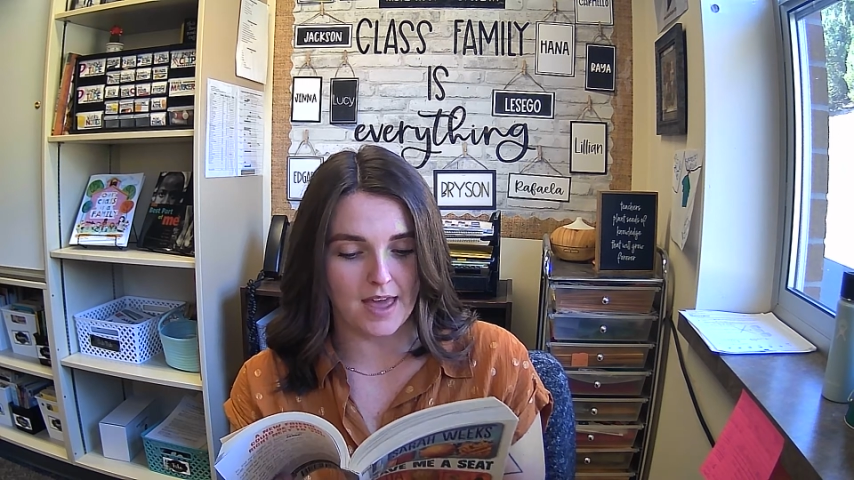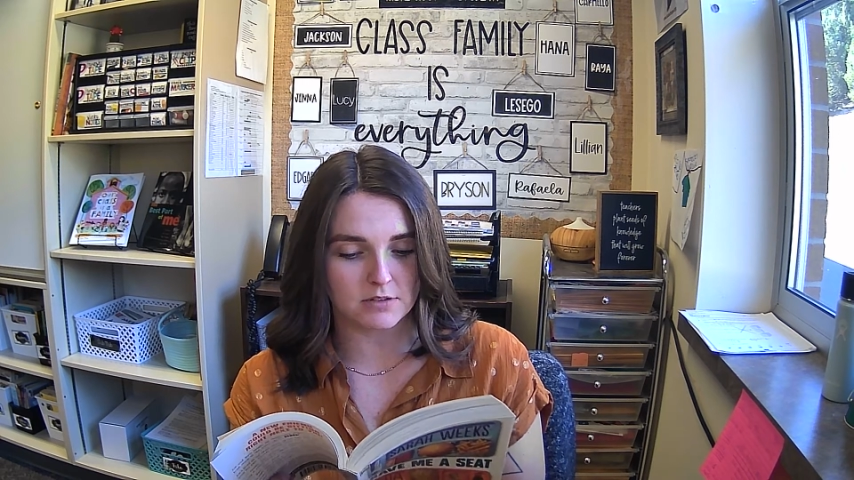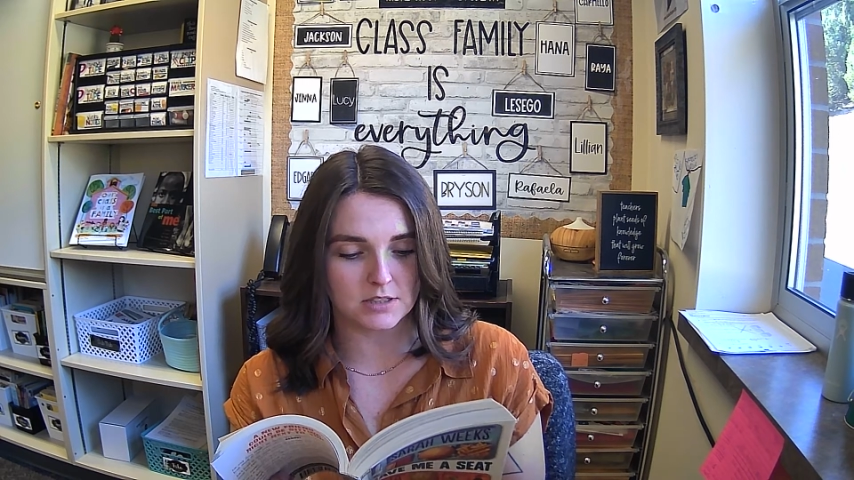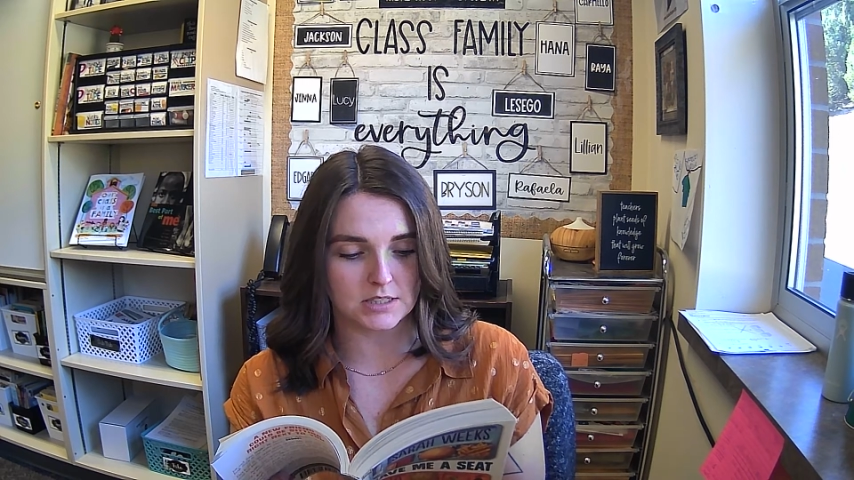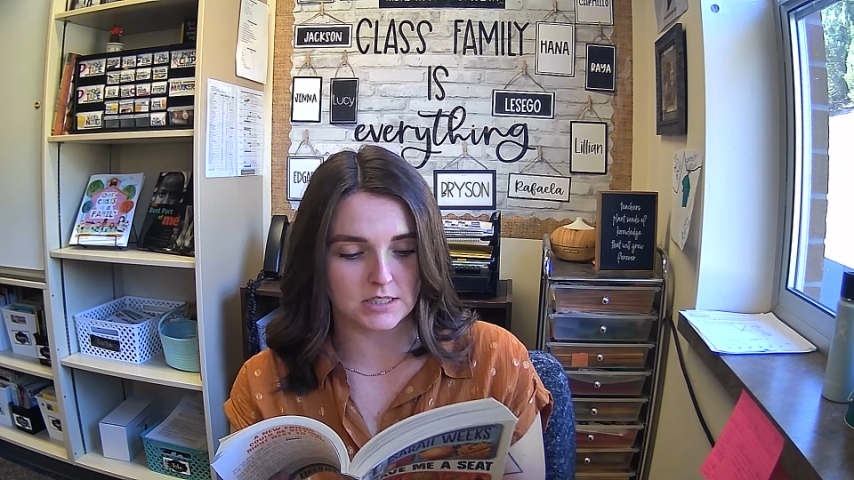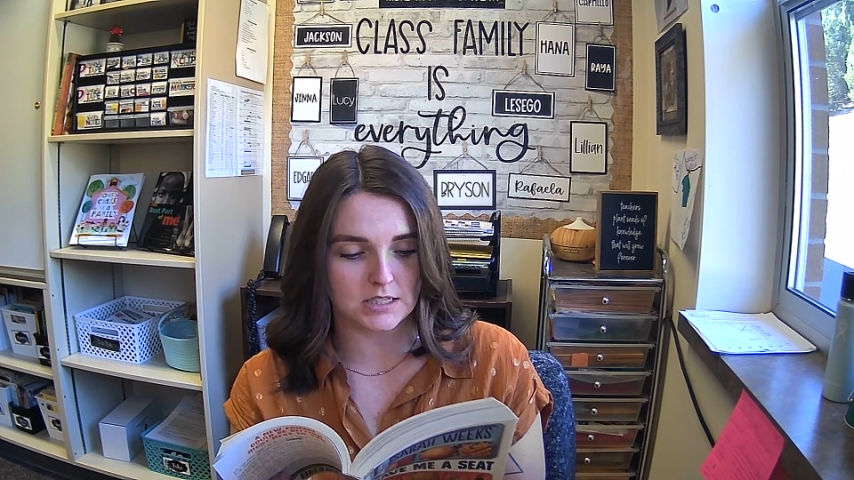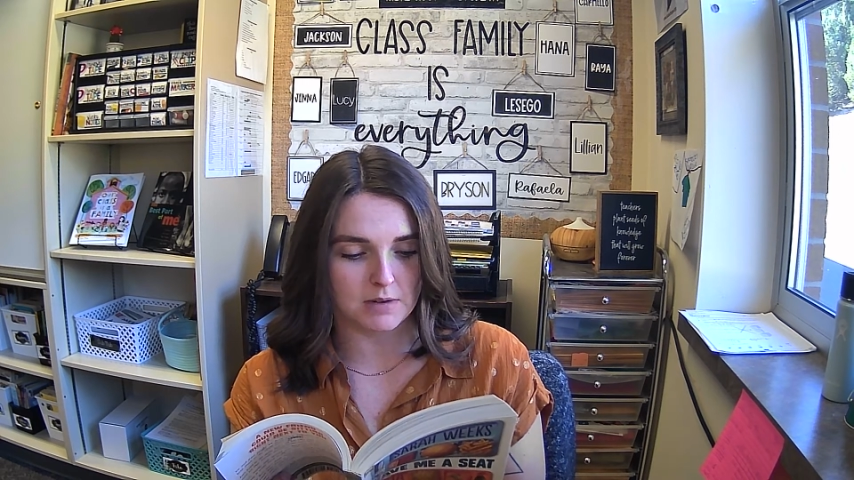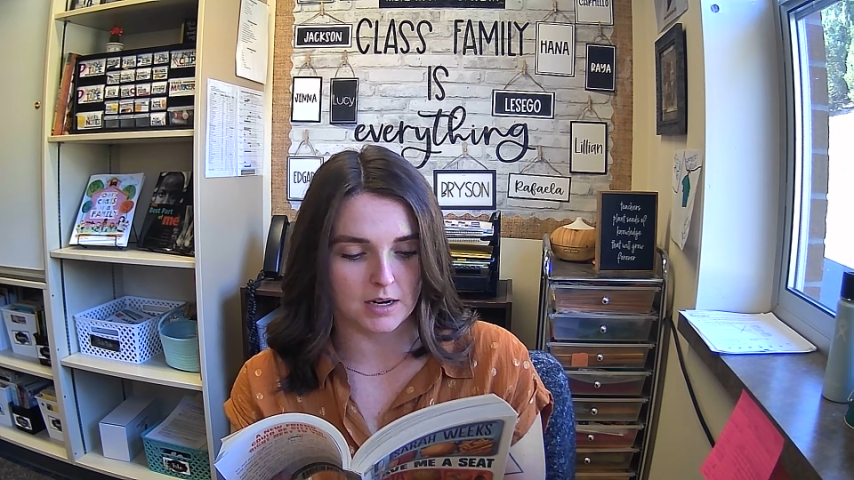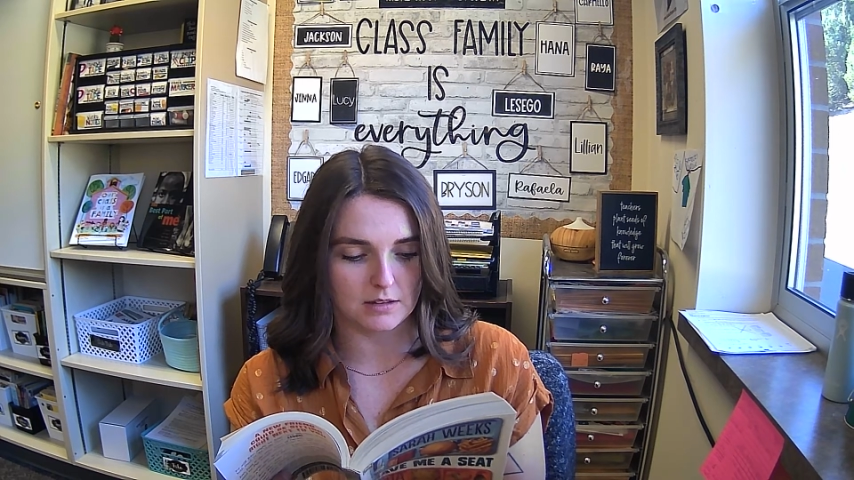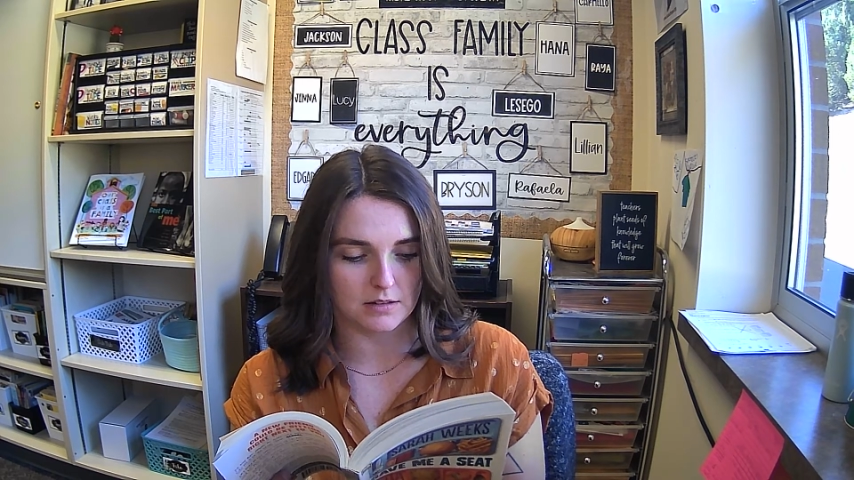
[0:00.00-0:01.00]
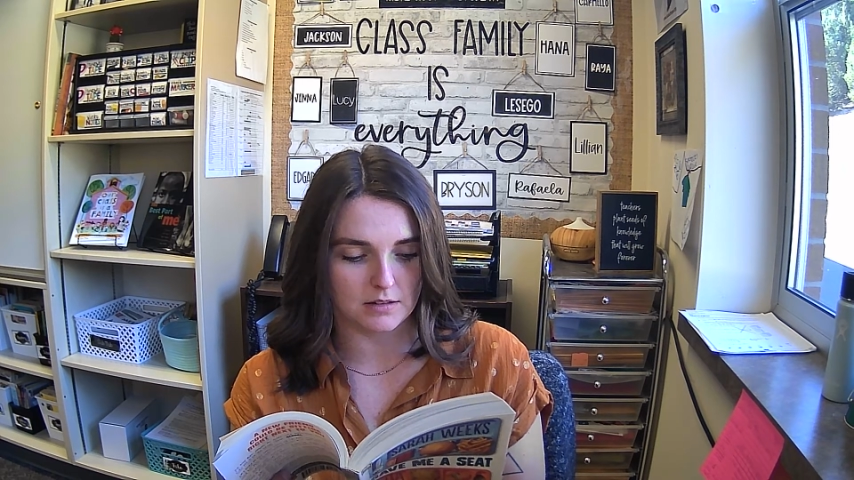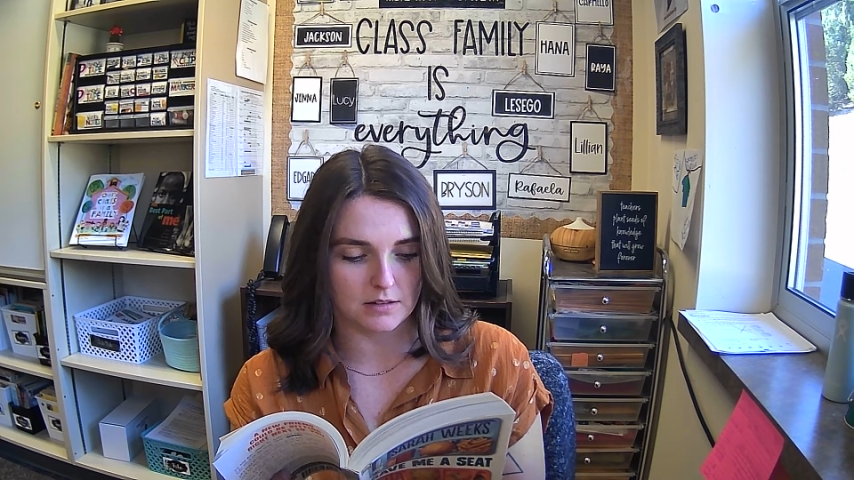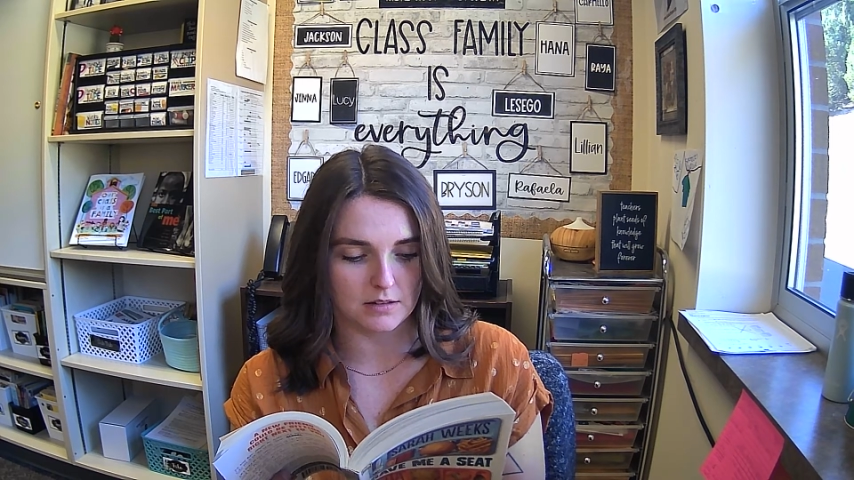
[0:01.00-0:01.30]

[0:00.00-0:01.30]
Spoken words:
ever seen in my life.